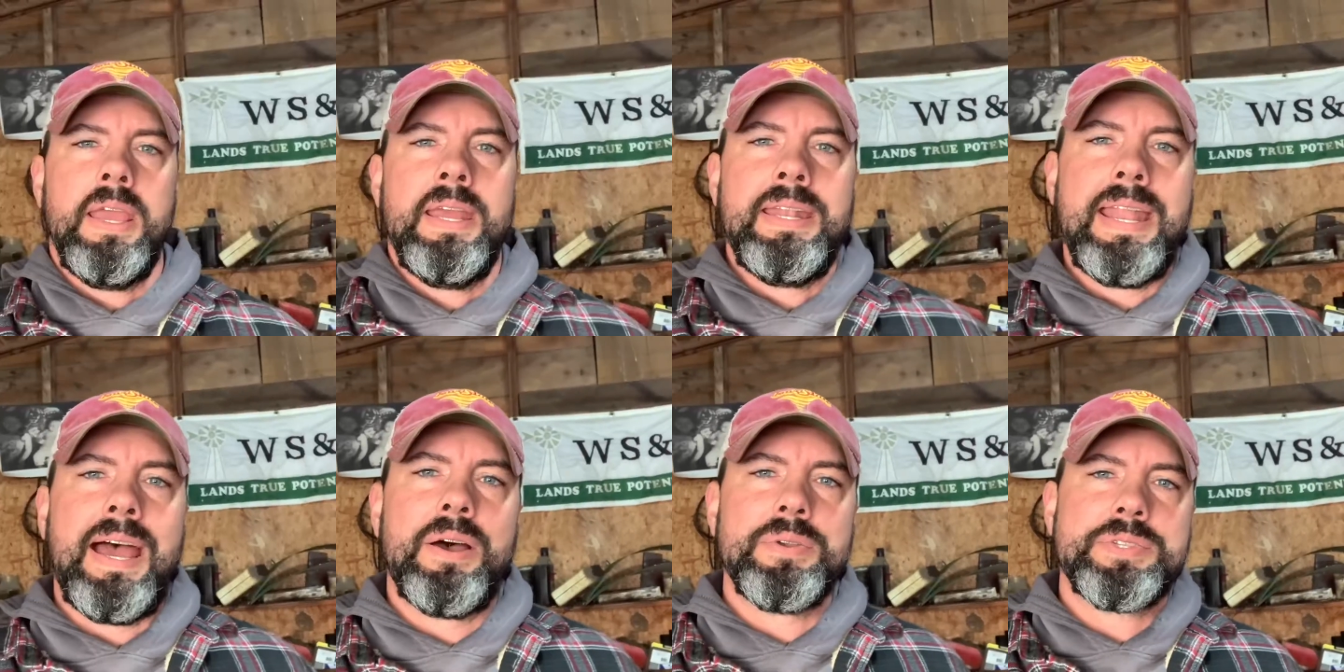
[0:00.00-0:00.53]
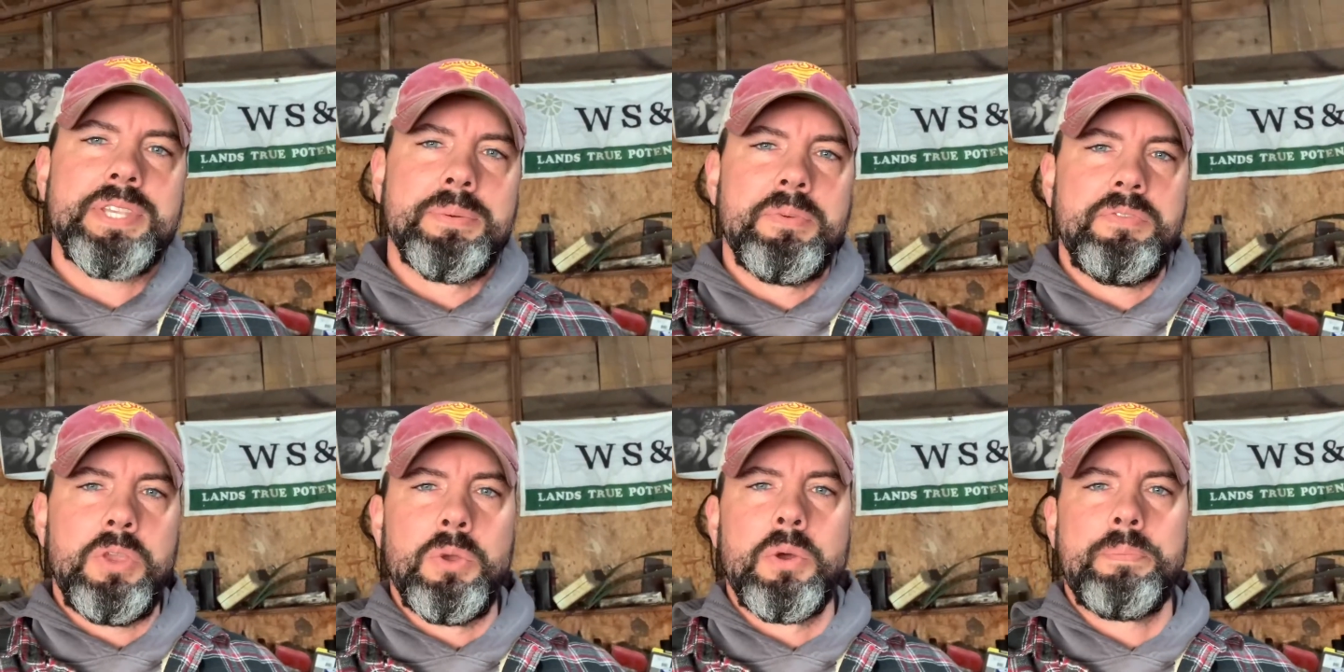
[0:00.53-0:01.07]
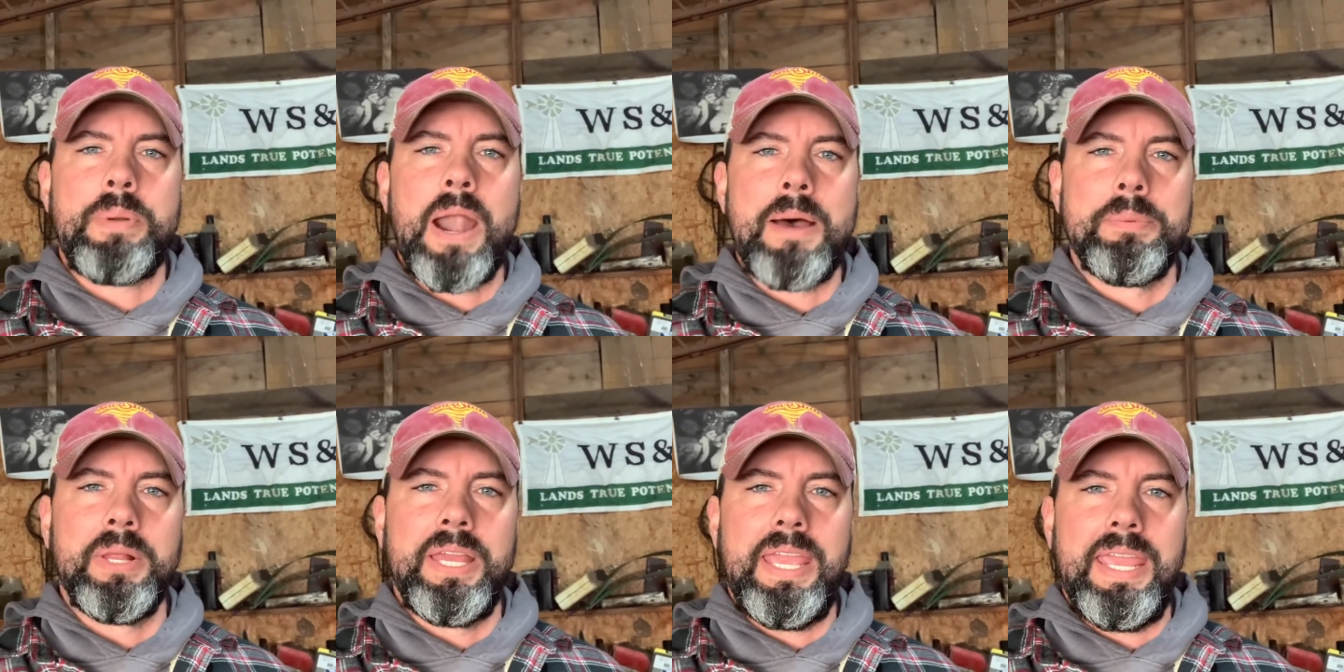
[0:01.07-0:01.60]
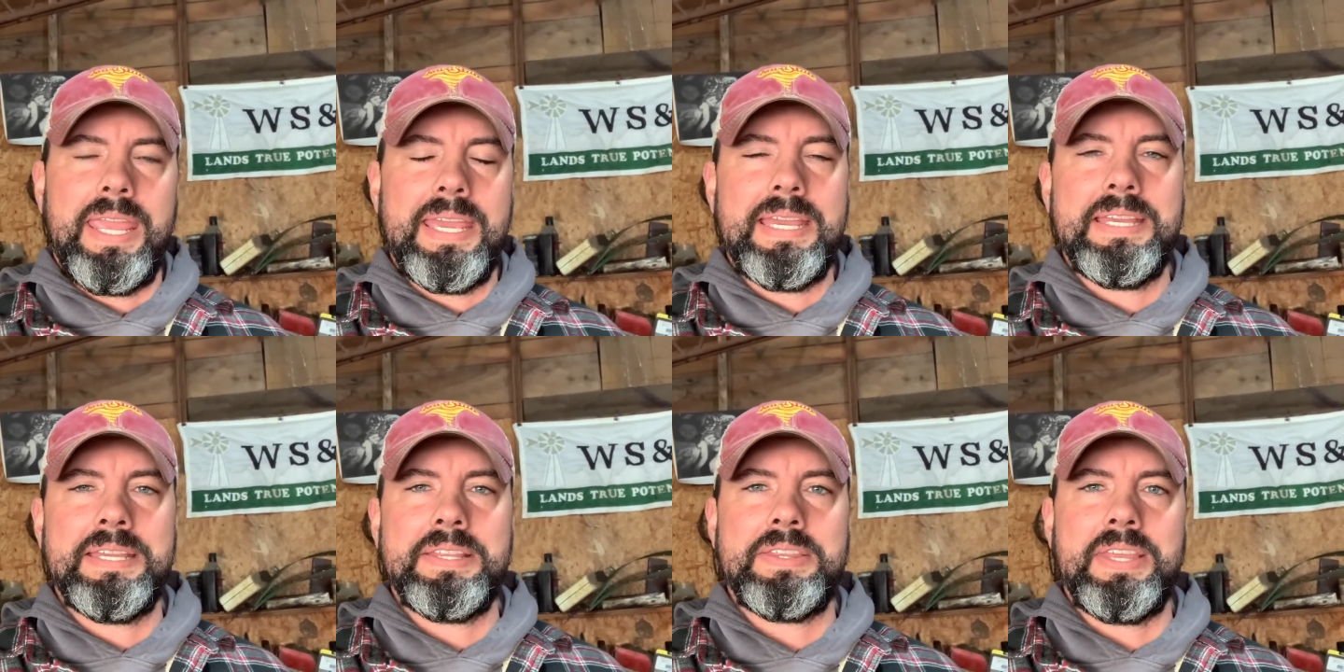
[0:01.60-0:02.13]
Now, some of you are probably
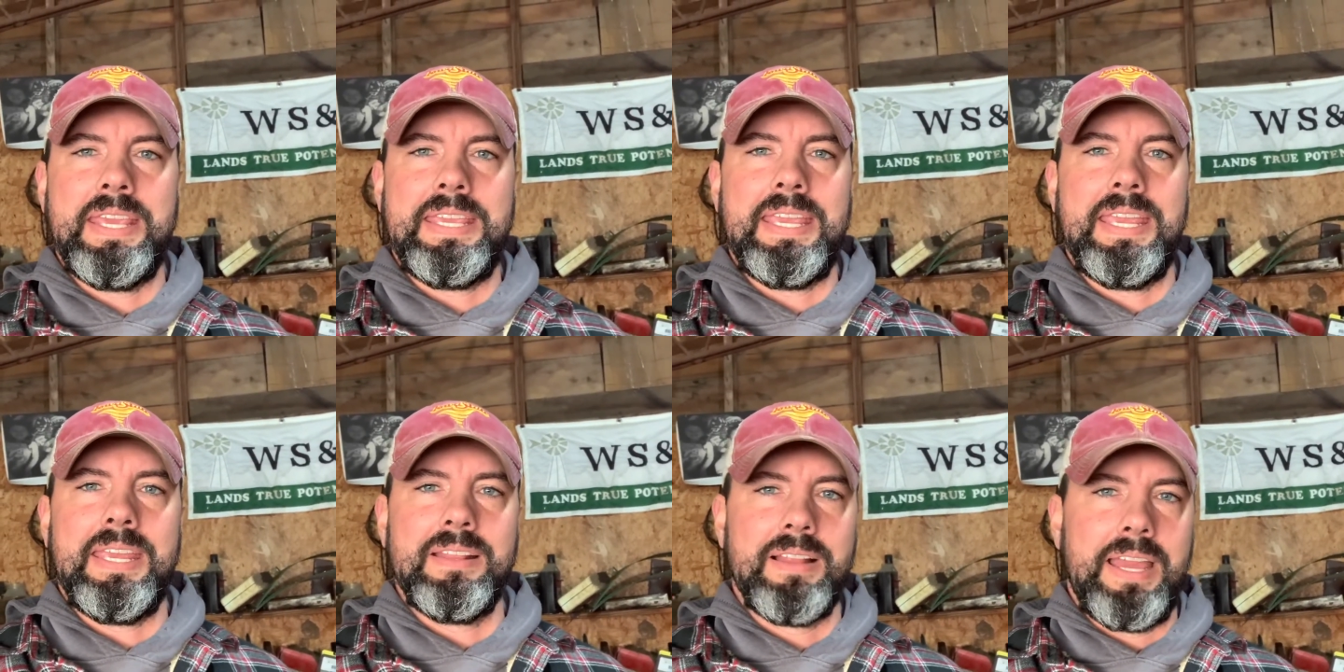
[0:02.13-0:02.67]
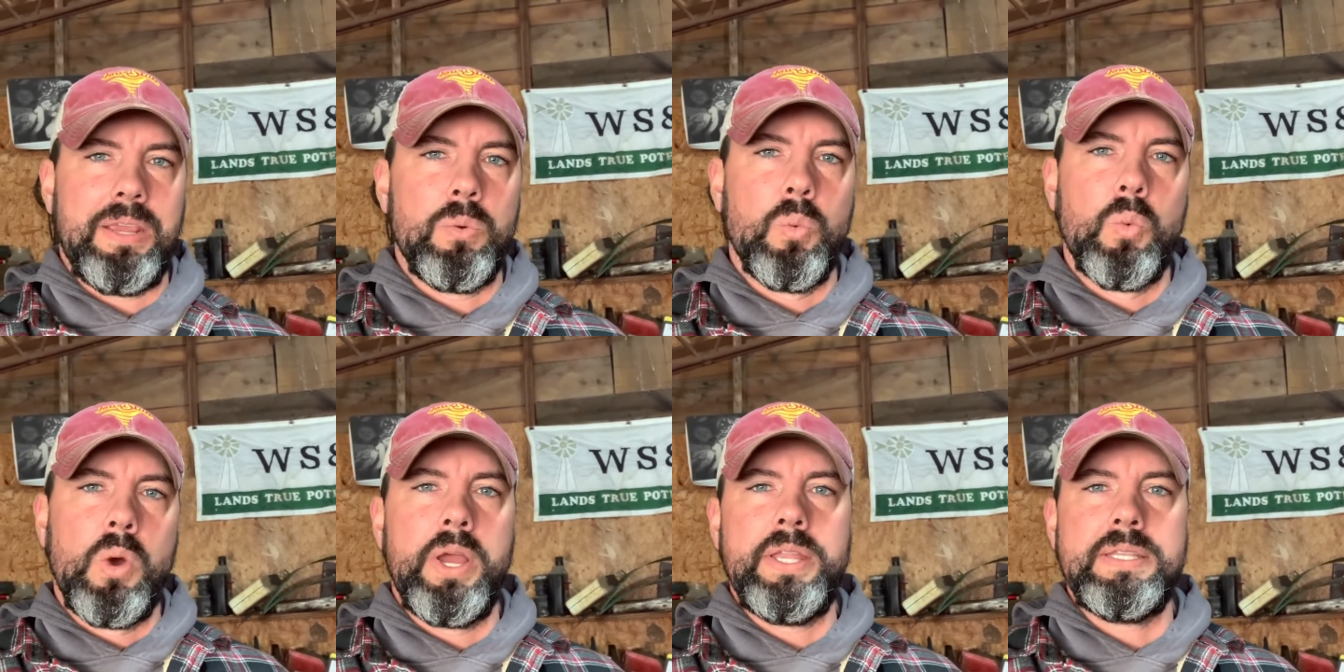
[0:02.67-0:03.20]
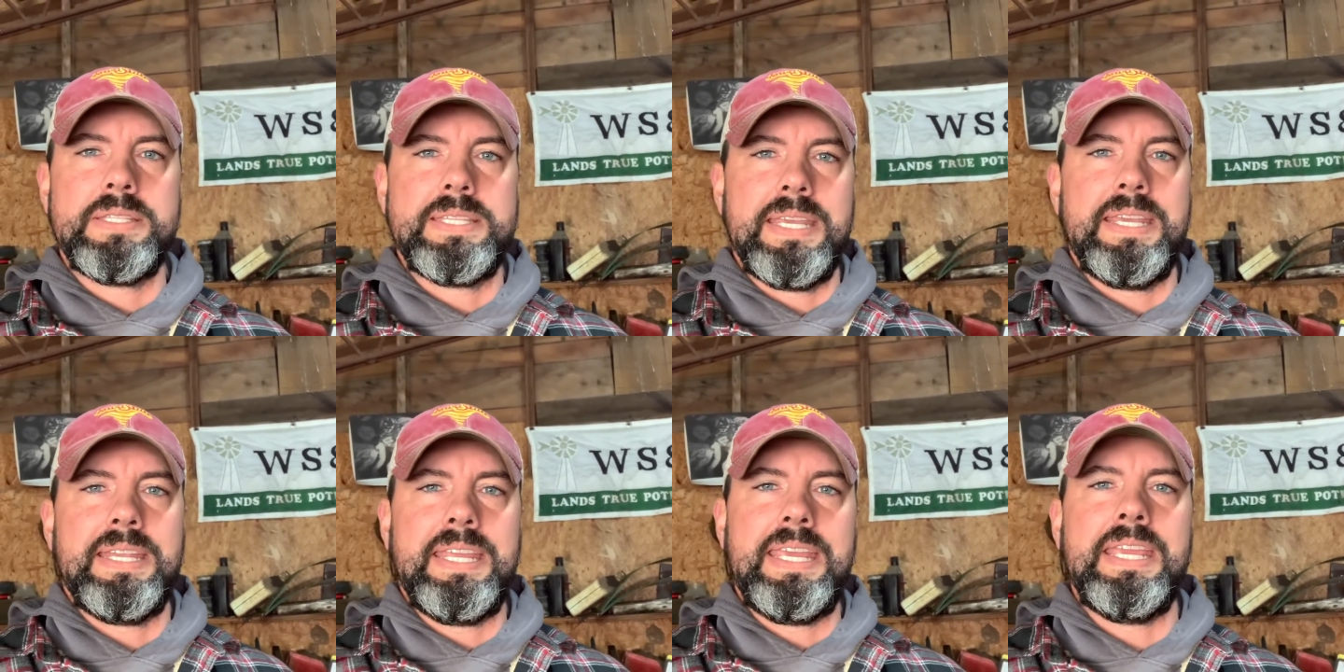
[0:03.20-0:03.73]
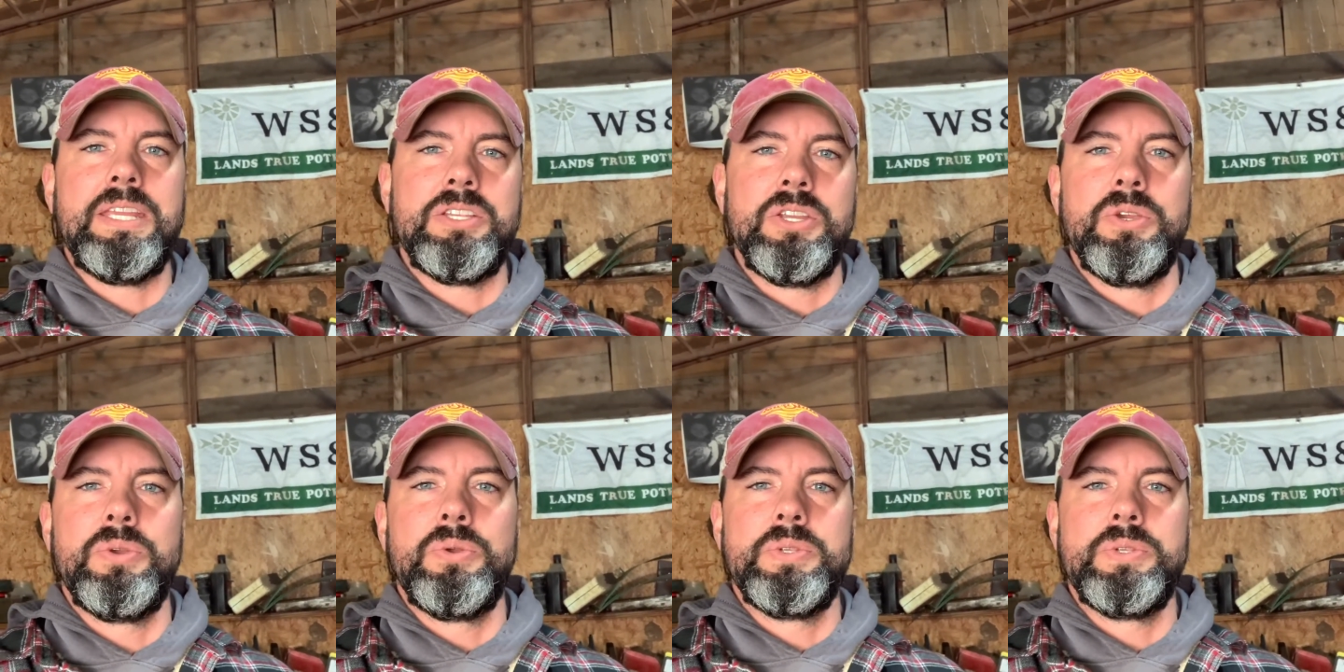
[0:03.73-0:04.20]
thinking, like, what did he do